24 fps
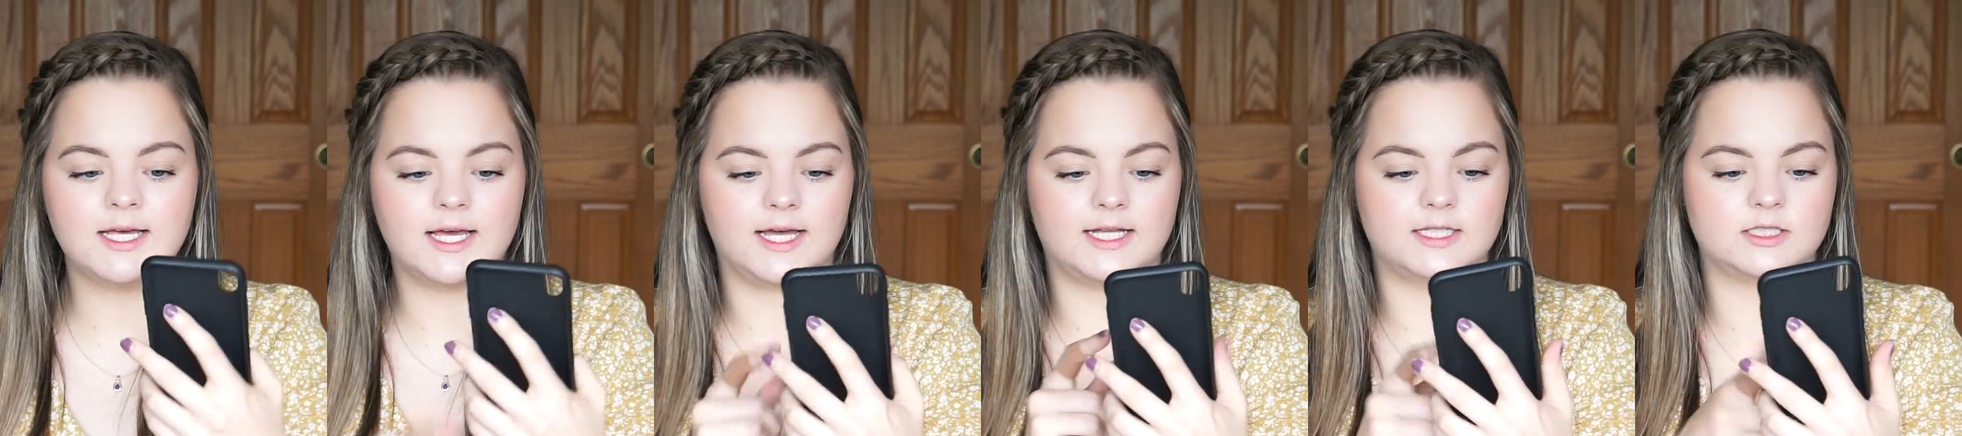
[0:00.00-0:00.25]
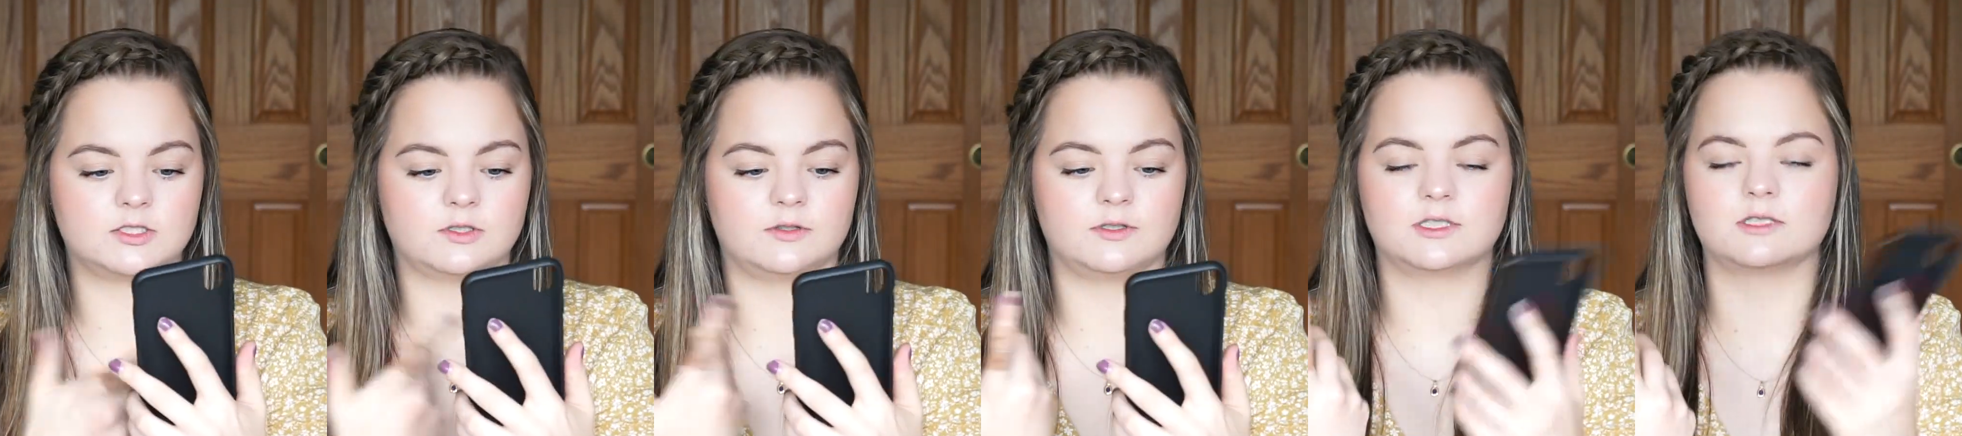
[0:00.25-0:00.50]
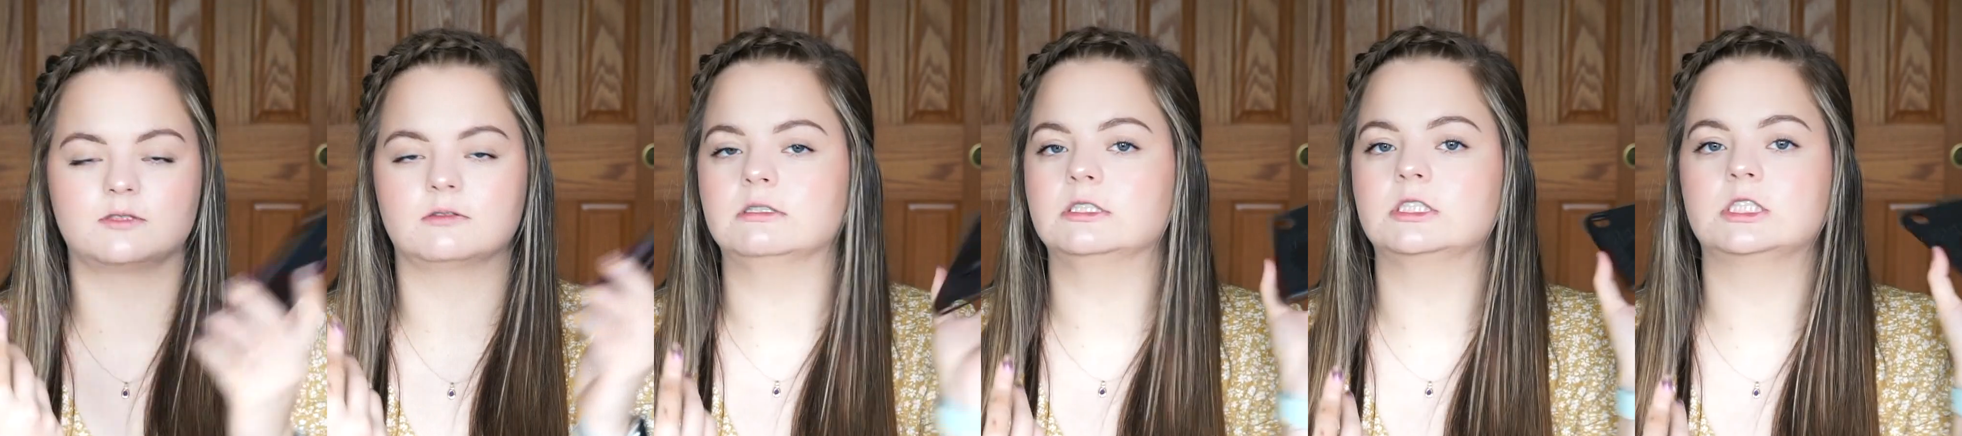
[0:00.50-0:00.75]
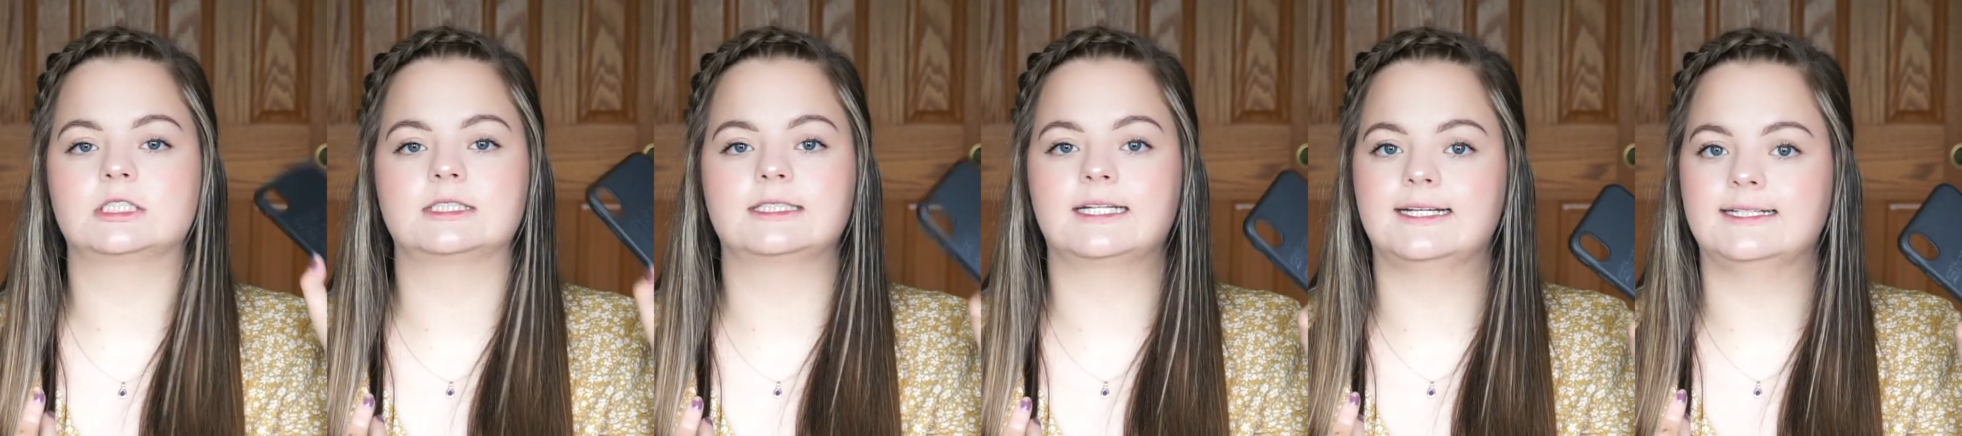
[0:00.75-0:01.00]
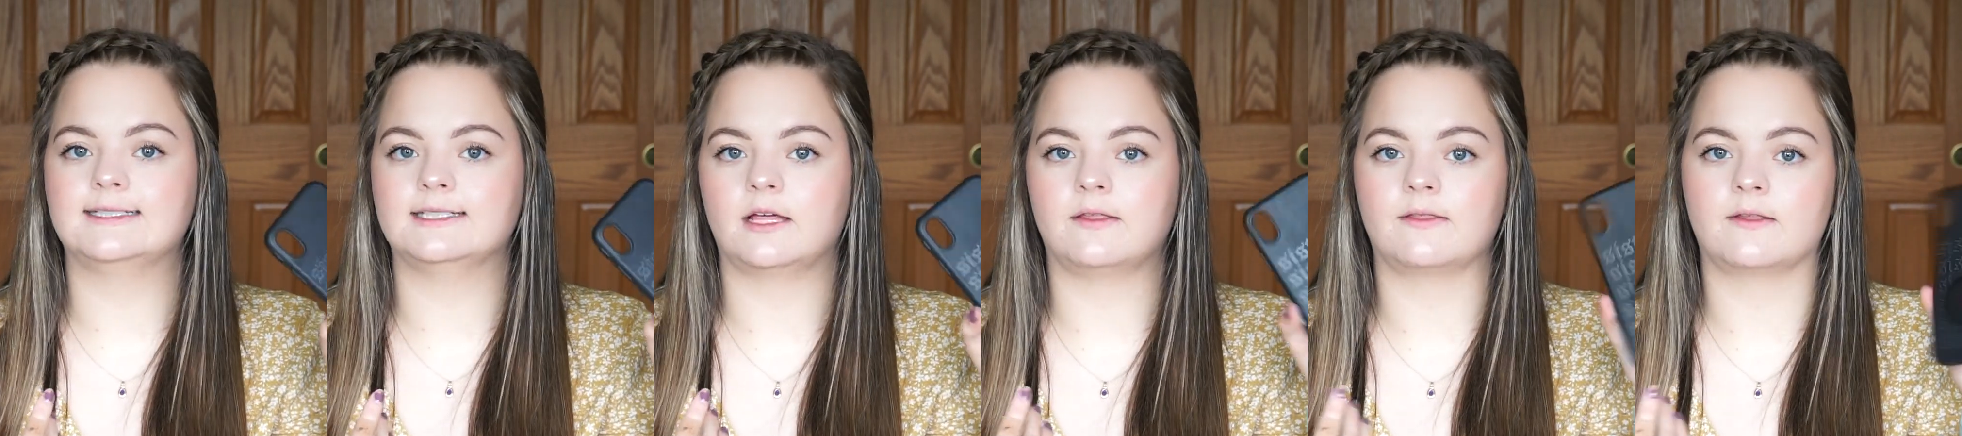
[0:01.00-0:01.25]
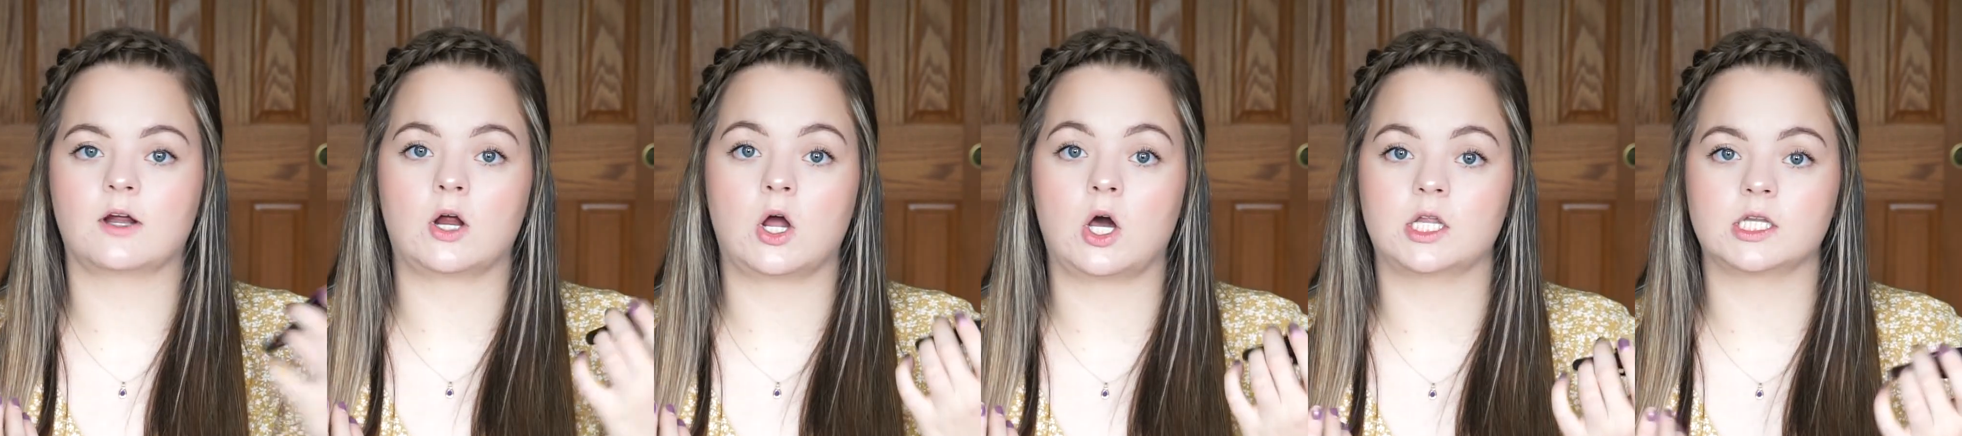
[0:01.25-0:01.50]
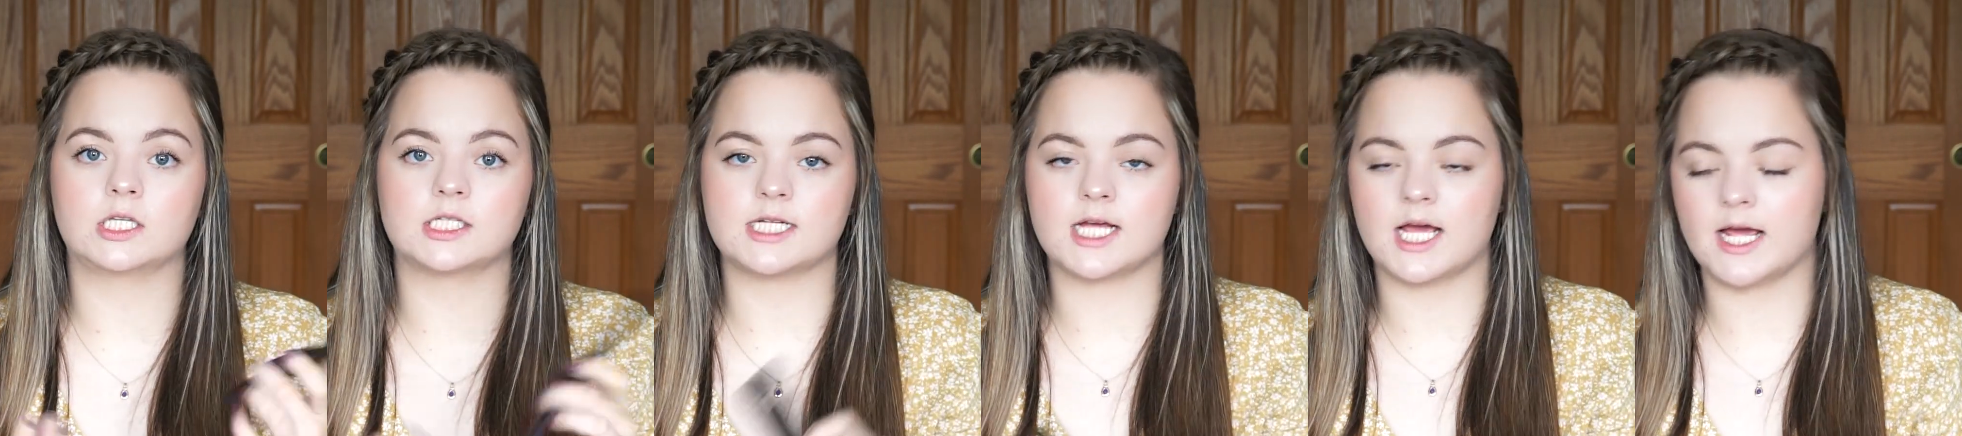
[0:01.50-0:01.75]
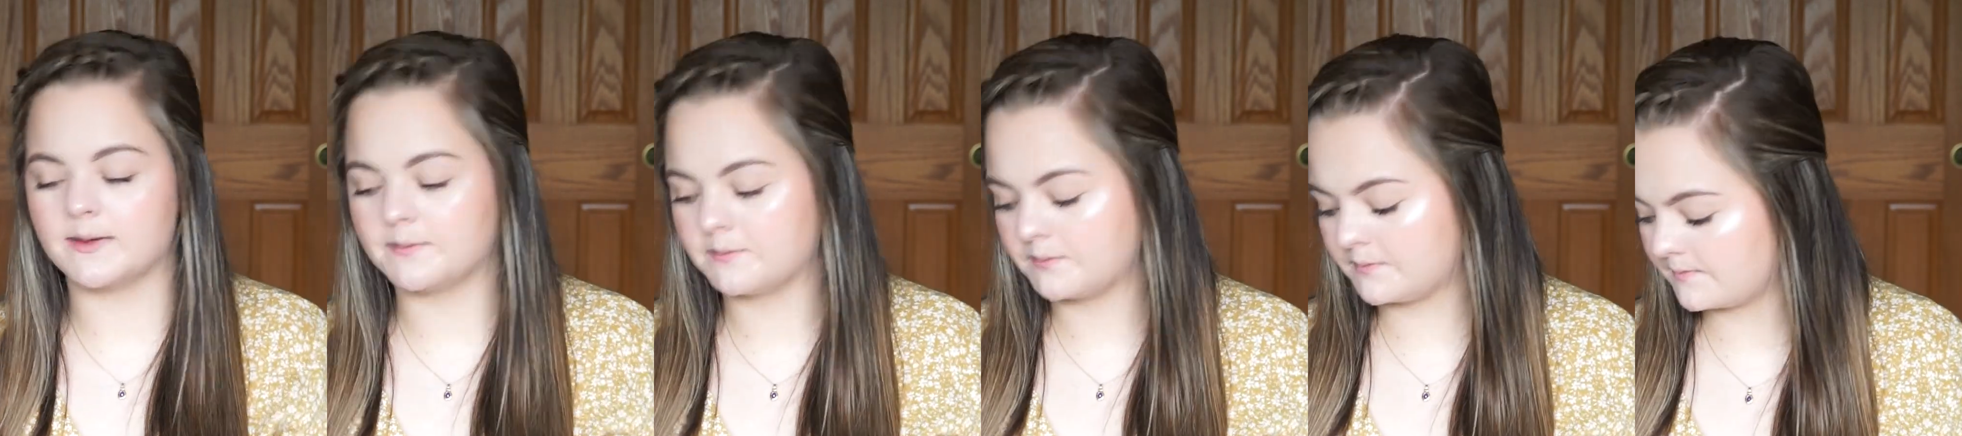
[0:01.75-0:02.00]
and so this one just stays on there all the
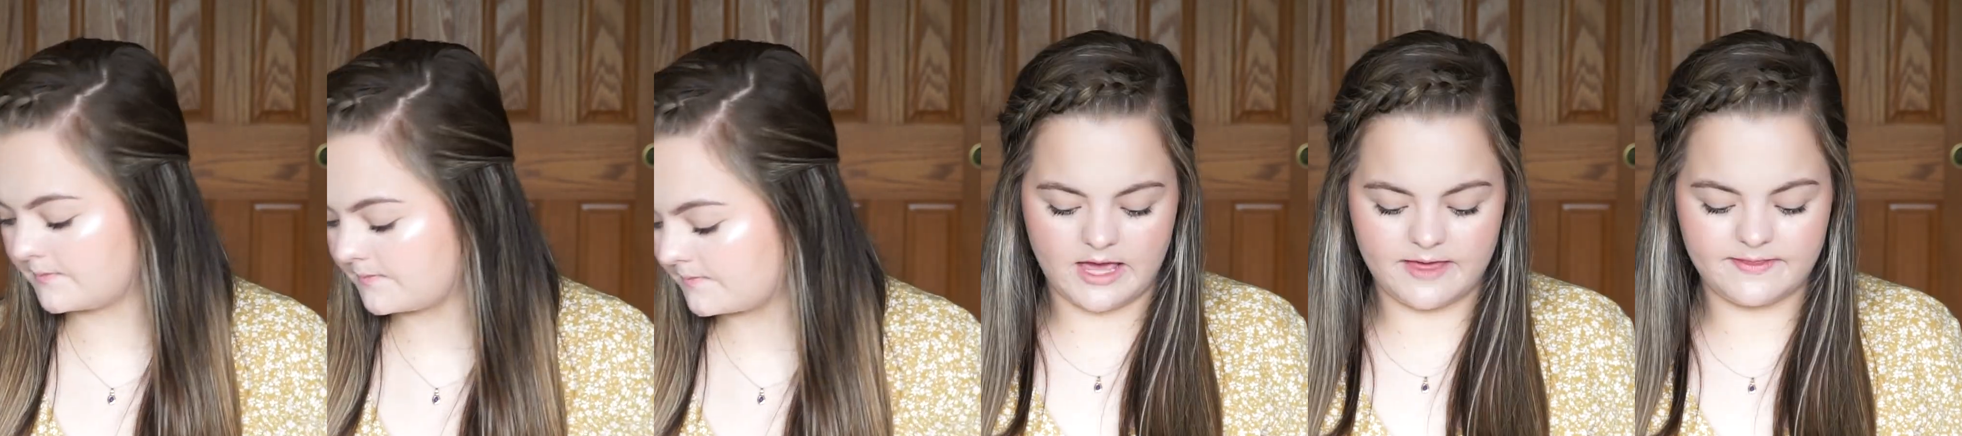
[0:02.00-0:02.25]
time.